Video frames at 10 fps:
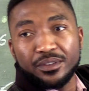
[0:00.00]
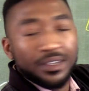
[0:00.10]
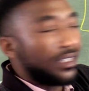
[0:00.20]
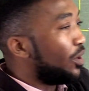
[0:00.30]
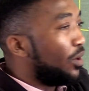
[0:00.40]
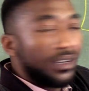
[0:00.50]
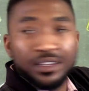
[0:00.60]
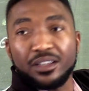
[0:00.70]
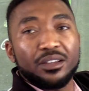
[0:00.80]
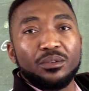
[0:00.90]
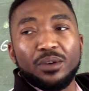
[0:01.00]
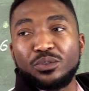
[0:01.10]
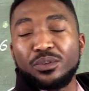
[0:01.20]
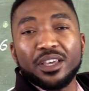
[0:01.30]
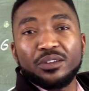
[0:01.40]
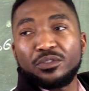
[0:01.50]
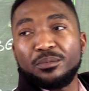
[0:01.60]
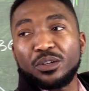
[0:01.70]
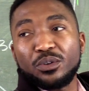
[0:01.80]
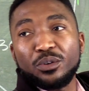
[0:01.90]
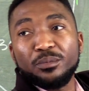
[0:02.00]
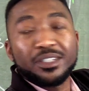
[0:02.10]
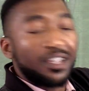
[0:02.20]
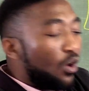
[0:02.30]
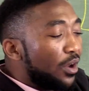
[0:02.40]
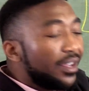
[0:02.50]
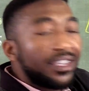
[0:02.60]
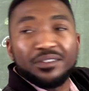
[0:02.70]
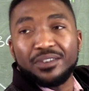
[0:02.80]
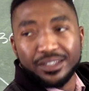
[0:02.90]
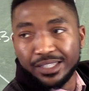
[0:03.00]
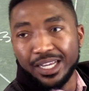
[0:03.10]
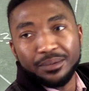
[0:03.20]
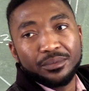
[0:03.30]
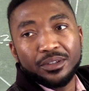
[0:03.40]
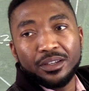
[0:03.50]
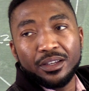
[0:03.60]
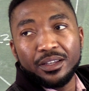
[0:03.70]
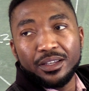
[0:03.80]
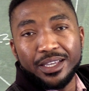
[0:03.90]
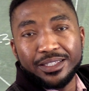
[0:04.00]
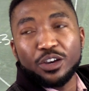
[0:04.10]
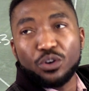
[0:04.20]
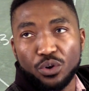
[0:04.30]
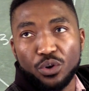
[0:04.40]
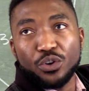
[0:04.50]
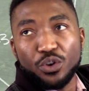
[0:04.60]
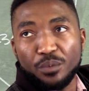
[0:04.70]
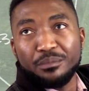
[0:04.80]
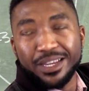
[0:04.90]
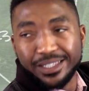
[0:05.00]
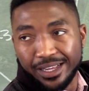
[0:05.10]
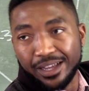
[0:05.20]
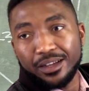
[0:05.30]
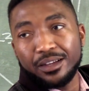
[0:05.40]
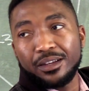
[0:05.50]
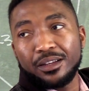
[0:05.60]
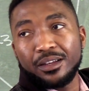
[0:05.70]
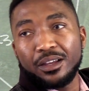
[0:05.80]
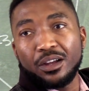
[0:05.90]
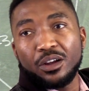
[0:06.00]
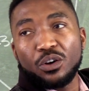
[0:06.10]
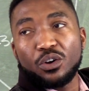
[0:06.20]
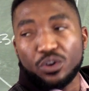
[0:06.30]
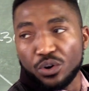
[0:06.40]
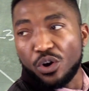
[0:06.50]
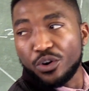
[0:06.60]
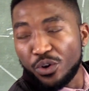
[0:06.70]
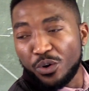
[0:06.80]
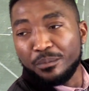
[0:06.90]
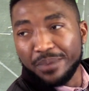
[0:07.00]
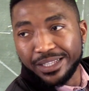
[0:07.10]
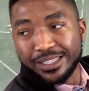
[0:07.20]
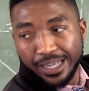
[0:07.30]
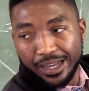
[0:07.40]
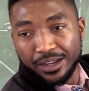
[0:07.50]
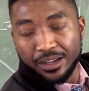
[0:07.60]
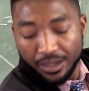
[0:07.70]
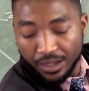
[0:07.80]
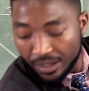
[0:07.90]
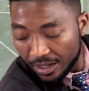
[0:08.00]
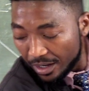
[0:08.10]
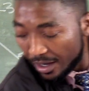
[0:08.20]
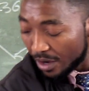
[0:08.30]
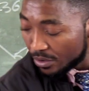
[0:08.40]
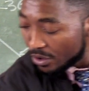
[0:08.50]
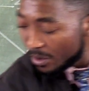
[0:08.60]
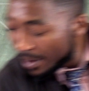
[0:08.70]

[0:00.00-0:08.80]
That's only what we get from the chronometer. Only give us time. It's a chronometer. Chronometer. La chrono